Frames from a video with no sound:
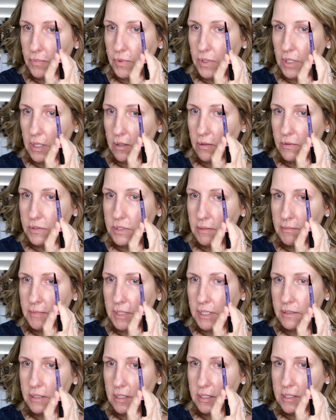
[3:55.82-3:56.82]
brow.
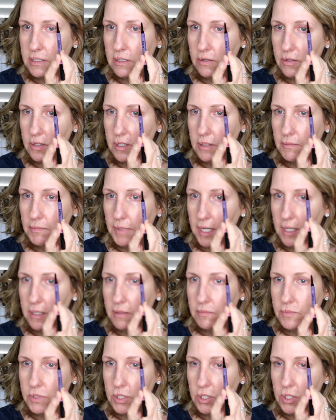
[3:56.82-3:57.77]
Sometimes I start on the bottom